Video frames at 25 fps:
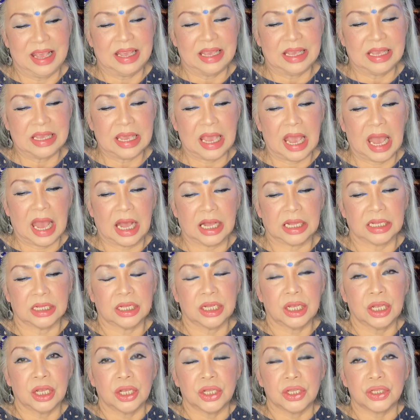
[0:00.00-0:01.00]
yeah,
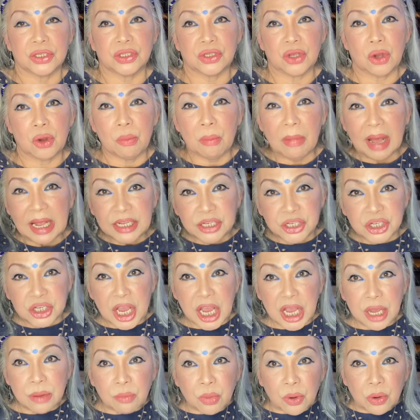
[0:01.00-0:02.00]
so my
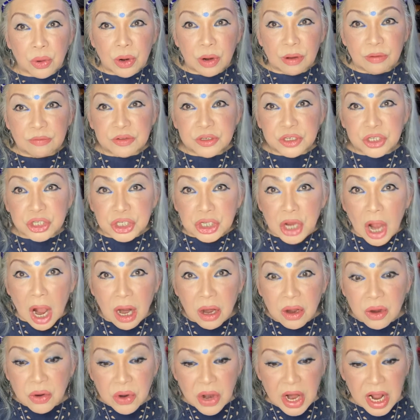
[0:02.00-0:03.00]
chamber of
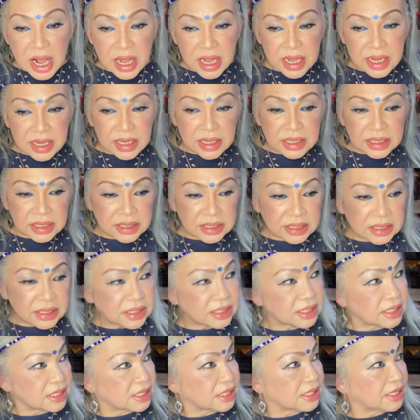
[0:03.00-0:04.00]
chakras
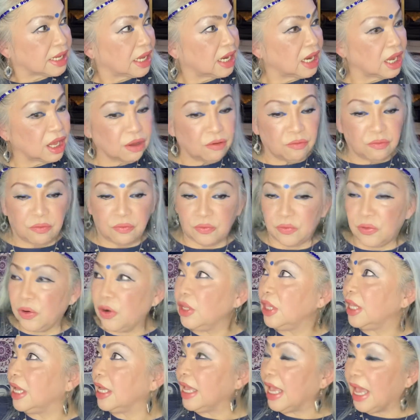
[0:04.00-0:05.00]
is getting
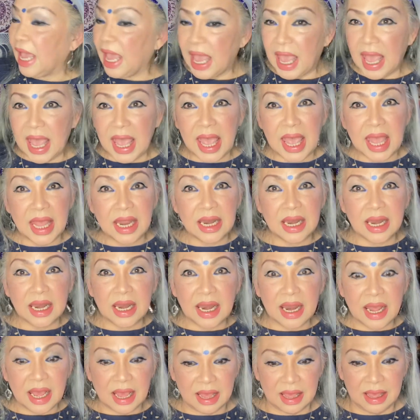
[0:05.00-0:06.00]
full
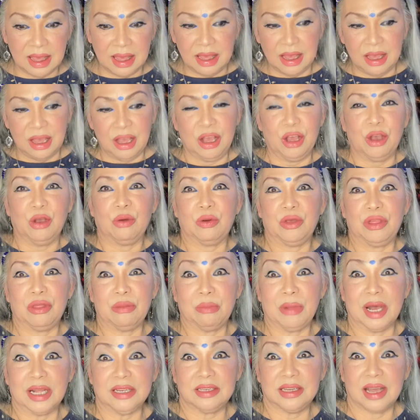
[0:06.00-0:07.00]
again with
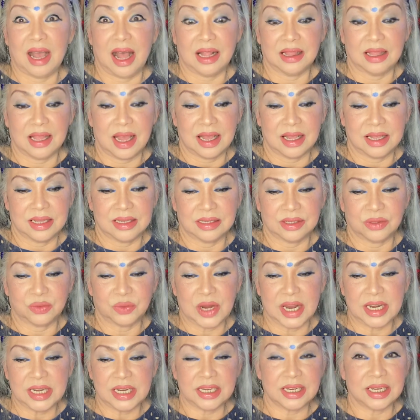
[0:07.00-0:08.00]
mandalas
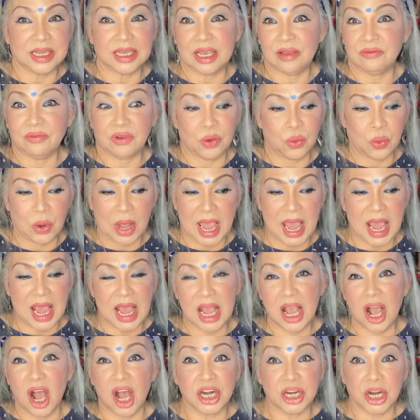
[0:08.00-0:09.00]
ready to give
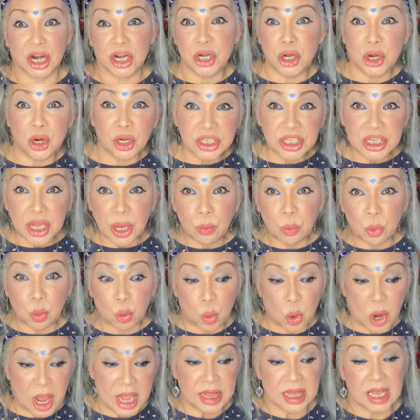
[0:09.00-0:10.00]
away on our Noche
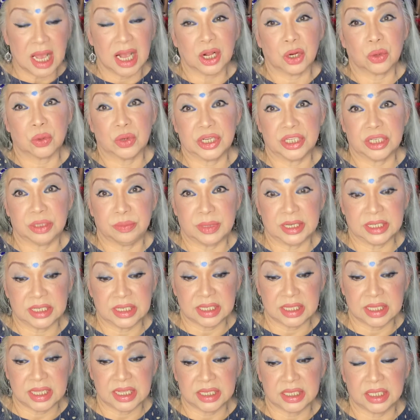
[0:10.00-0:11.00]
Buena Christmas
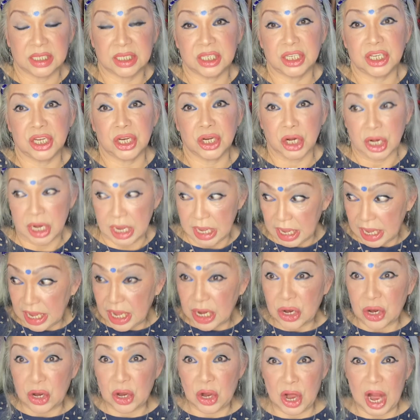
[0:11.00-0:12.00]
this year
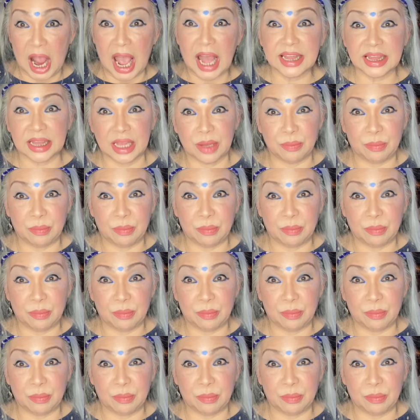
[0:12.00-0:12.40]
here at the